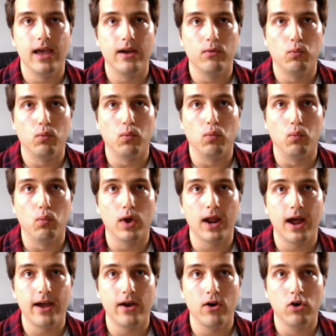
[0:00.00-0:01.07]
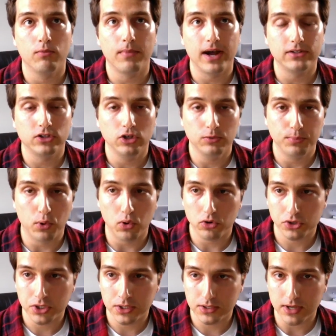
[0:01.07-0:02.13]
when I owned my two
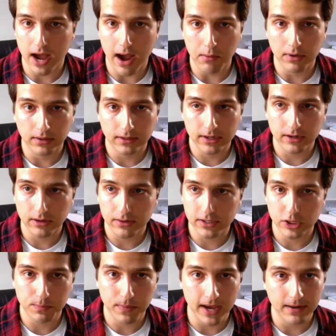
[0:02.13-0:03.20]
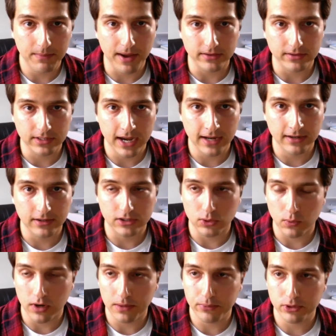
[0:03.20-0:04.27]
Porsches, I would literally spend about 10 to
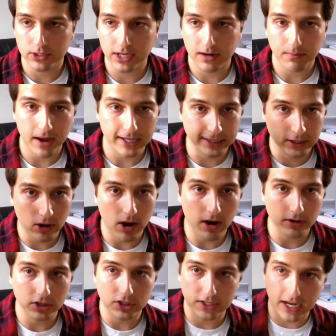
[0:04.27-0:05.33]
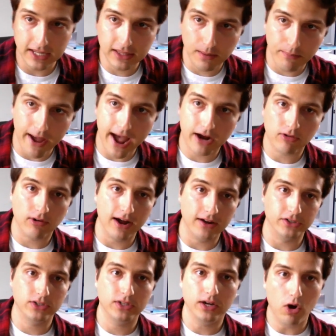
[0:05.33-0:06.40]
20% of my thought just in the background,
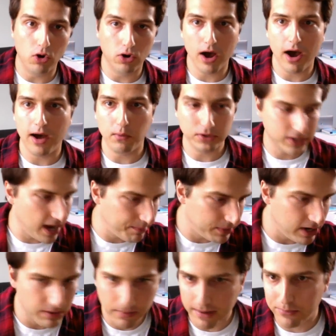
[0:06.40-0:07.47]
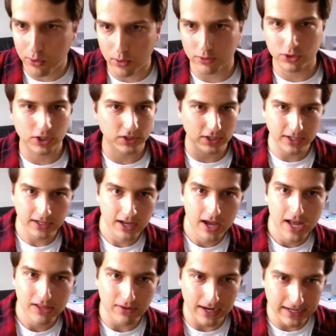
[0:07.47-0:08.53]
just like, oh God, what's happening in my Porsche? Is it,
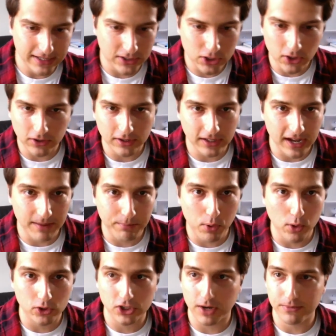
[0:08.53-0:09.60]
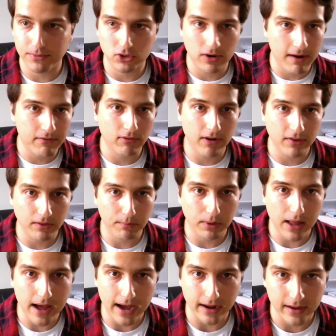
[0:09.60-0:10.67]
do I need to start the damn Porsche up and drive around the
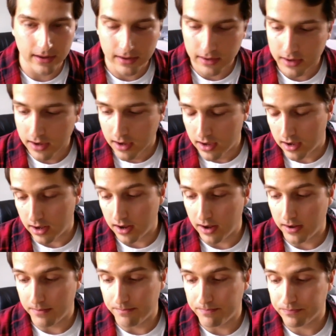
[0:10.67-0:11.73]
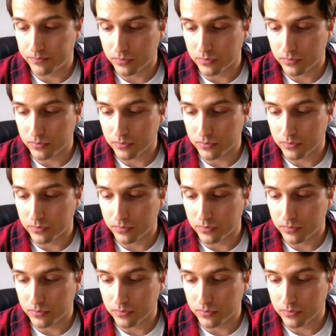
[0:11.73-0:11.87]
block? Um,